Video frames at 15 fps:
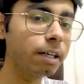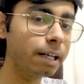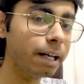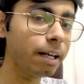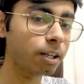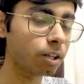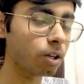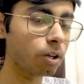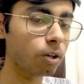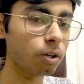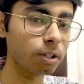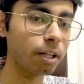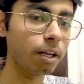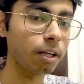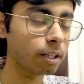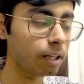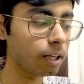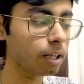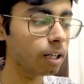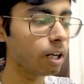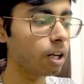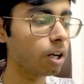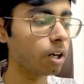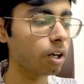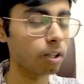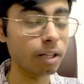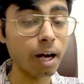link on the internet uh,